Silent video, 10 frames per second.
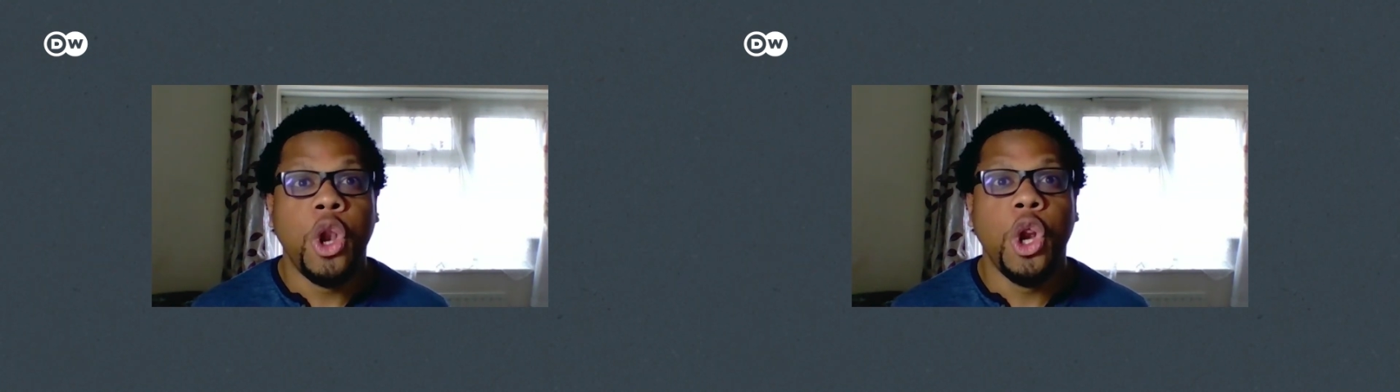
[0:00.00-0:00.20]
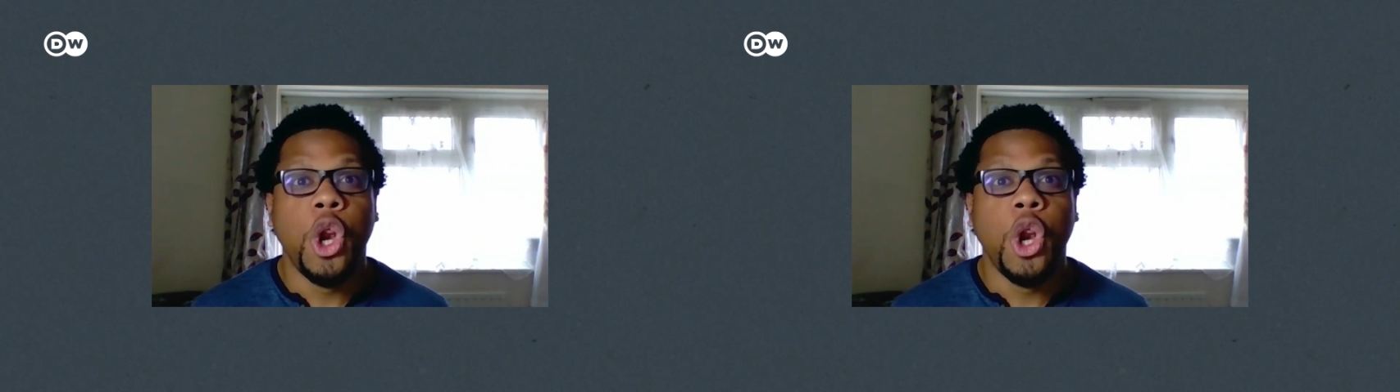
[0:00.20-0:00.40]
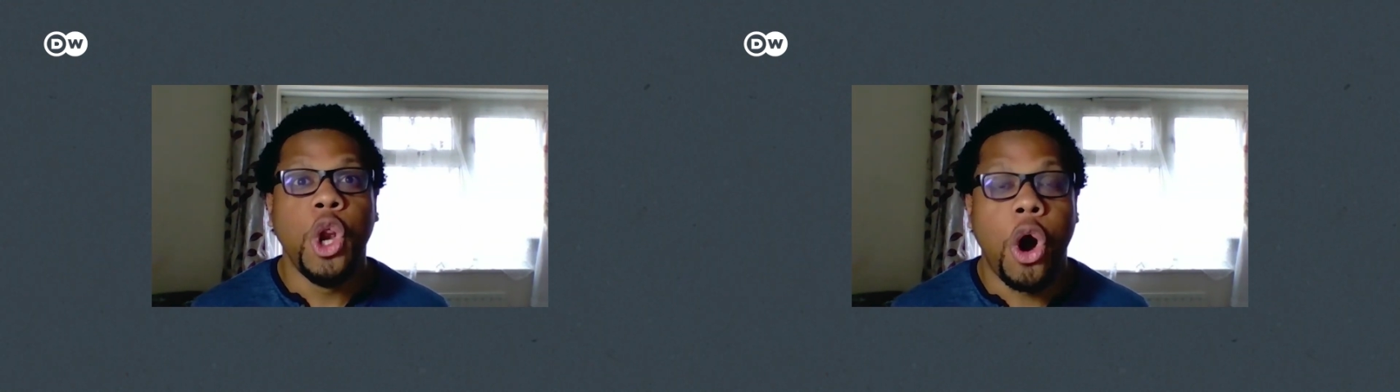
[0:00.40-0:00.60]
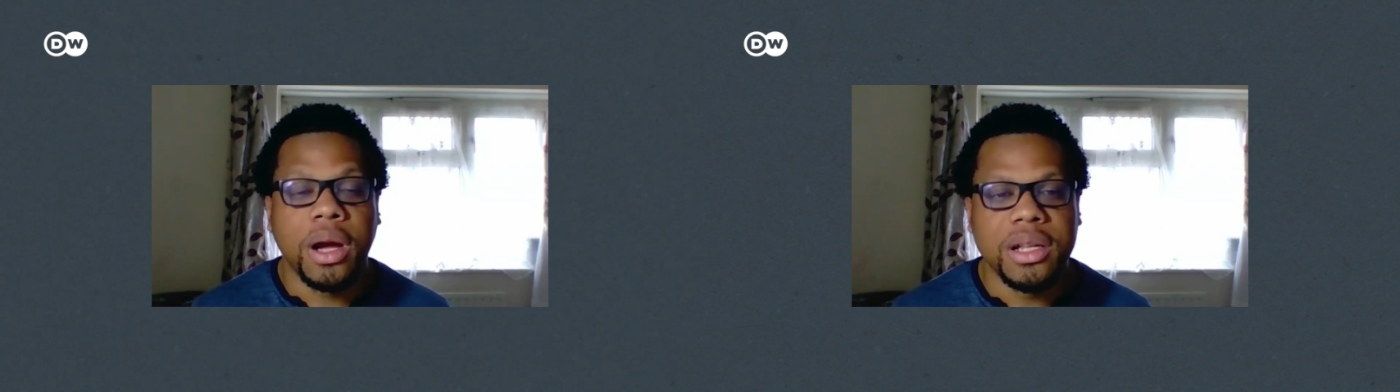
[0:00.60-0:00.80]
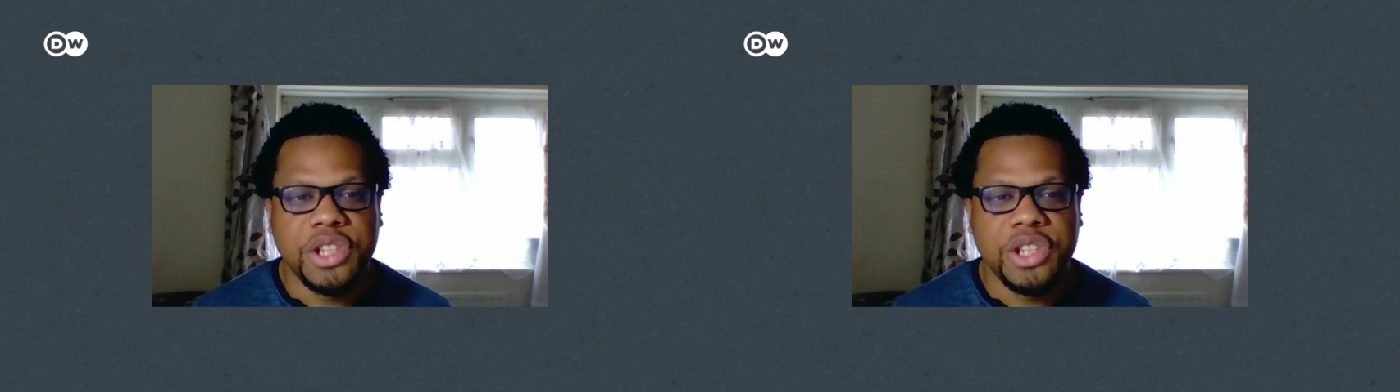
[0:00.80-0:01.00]

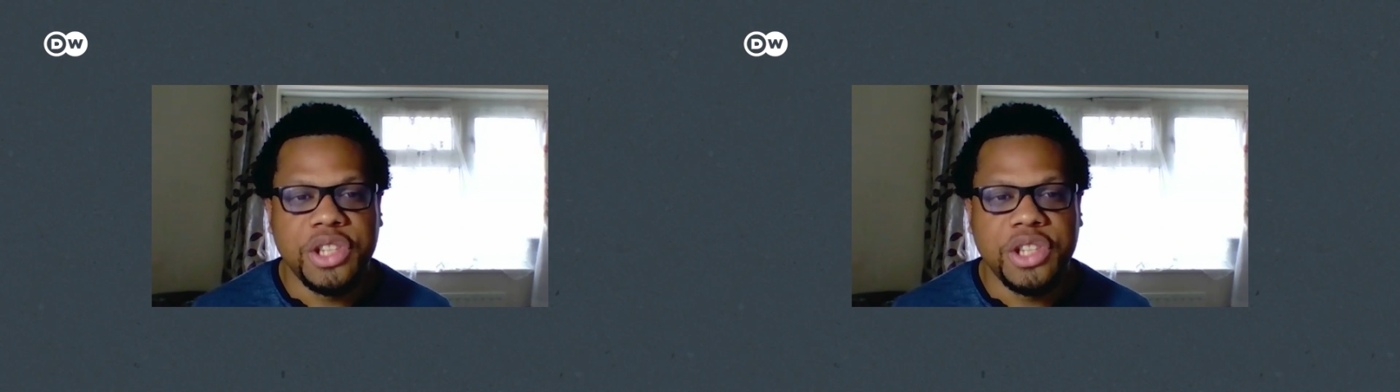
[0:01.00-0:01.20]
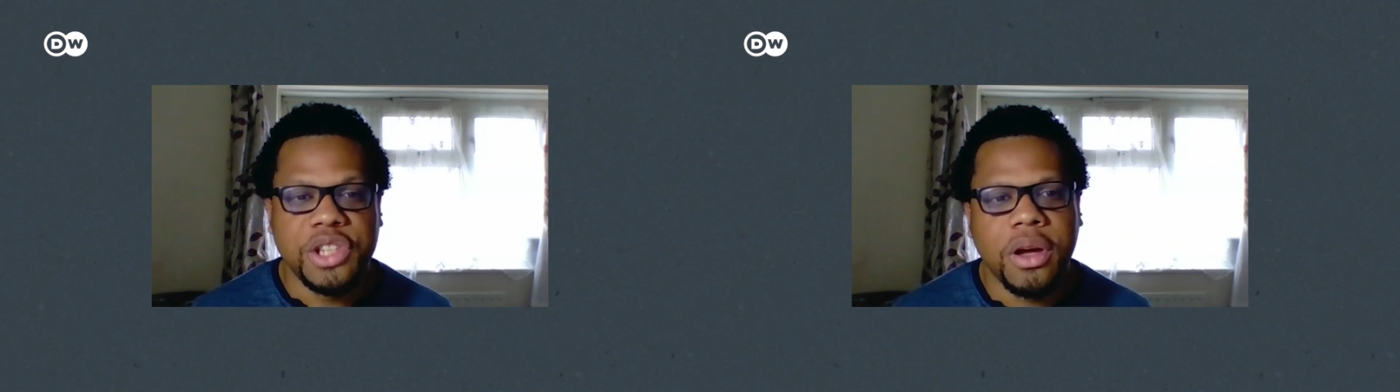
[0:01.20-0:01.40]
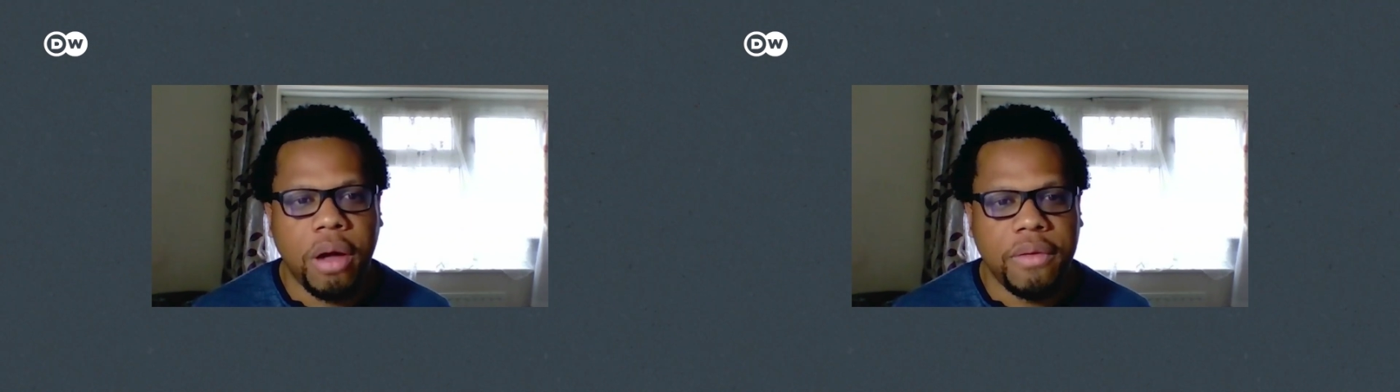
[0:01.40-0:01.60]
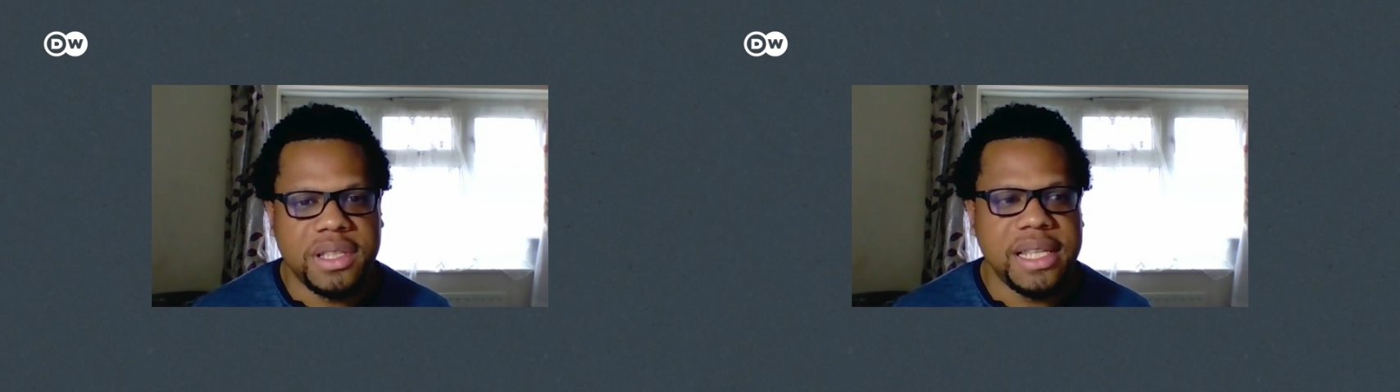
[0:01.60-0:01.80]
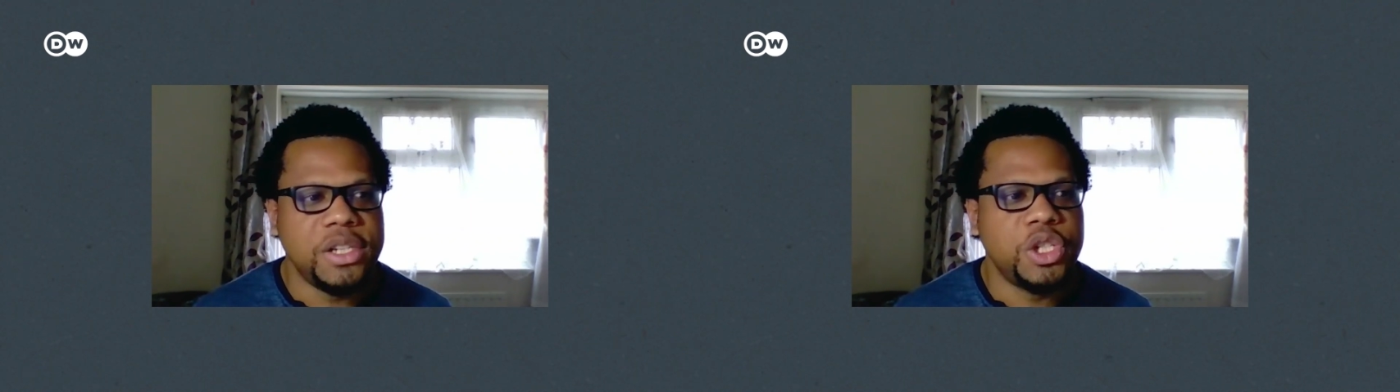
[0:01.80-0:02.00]
longer term
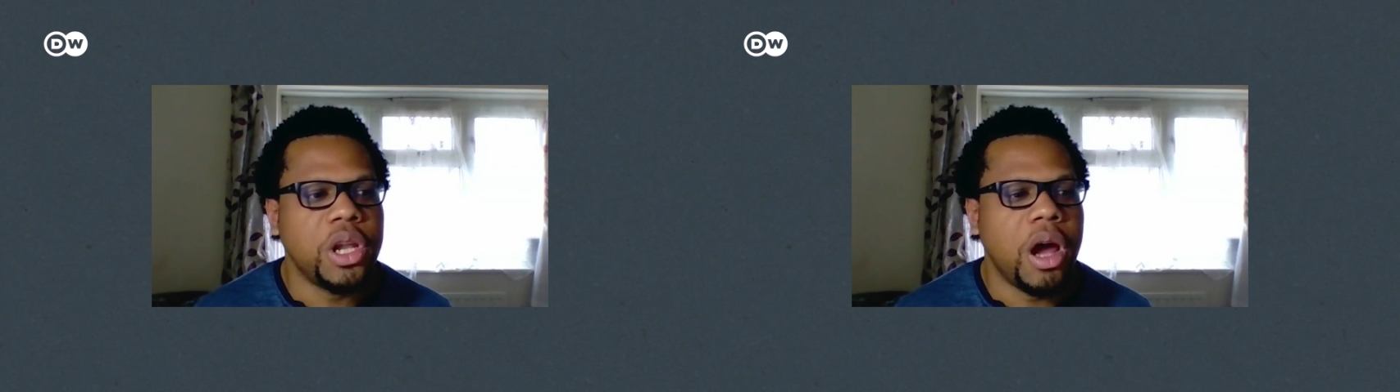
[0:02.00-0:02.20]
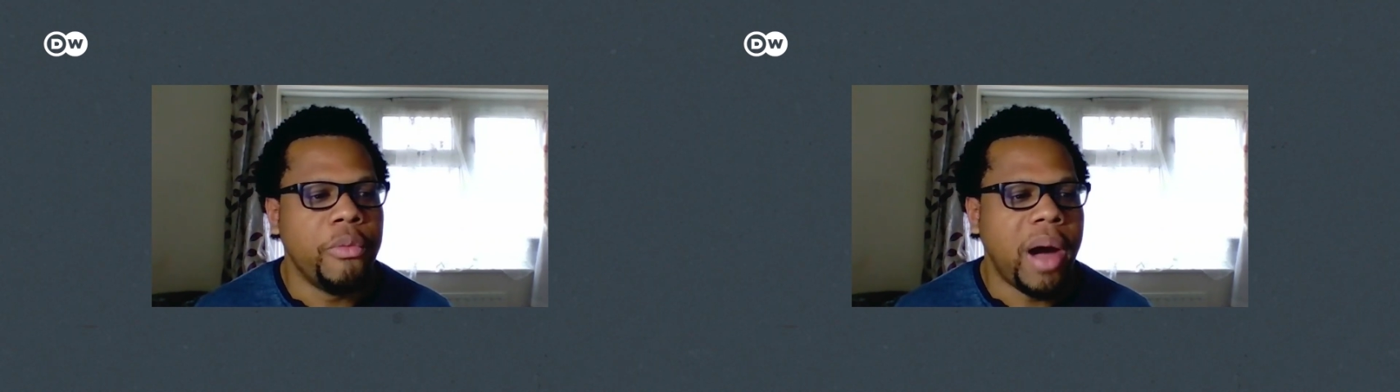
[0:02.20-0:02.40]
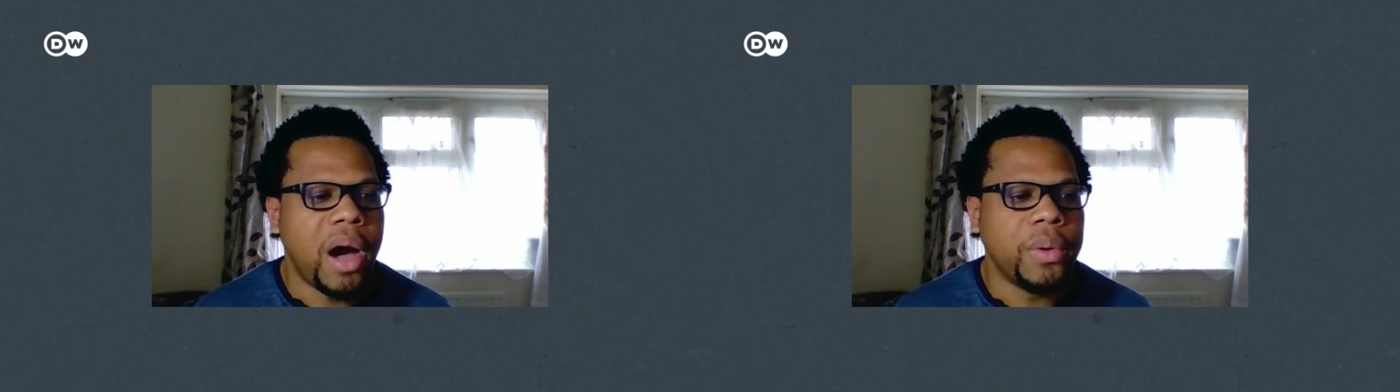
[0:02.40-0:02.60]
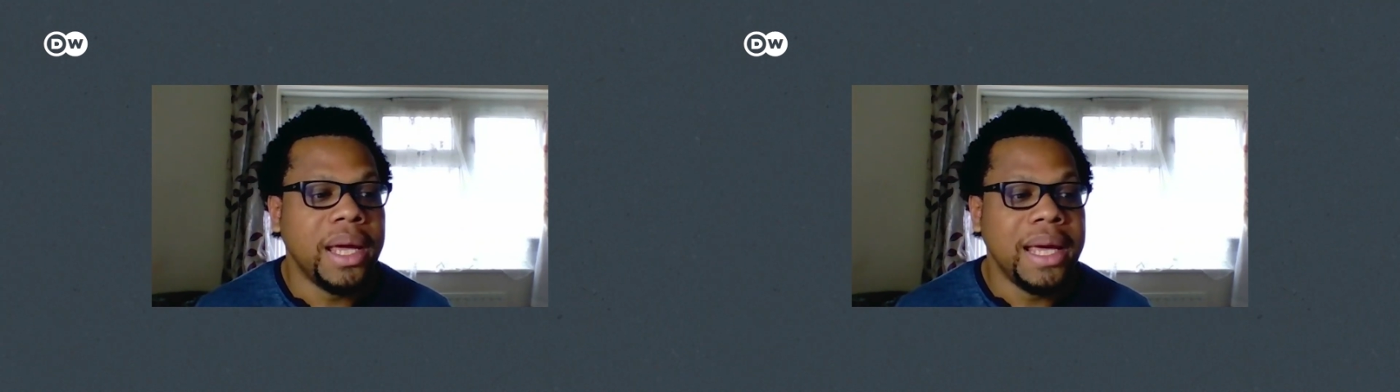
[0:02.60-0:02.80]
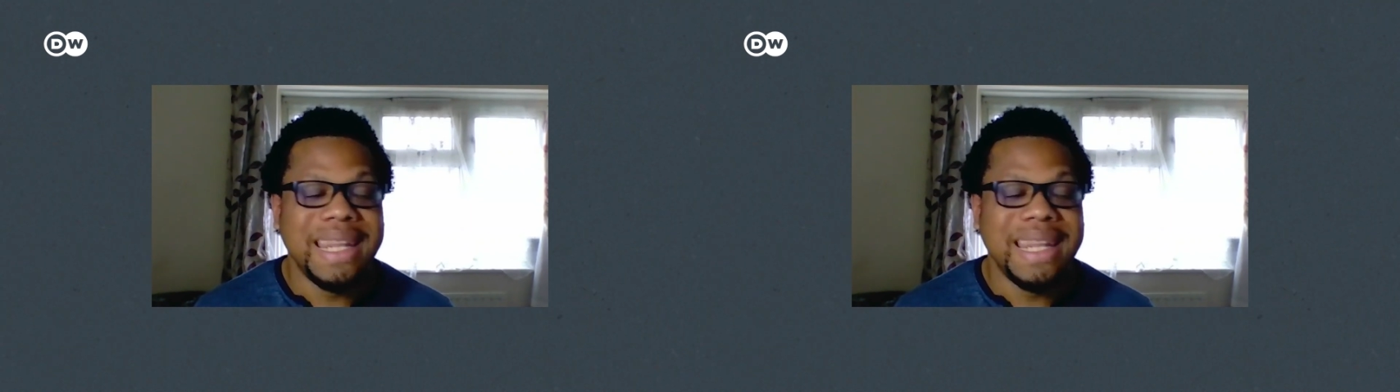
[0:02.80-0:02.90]
conversation around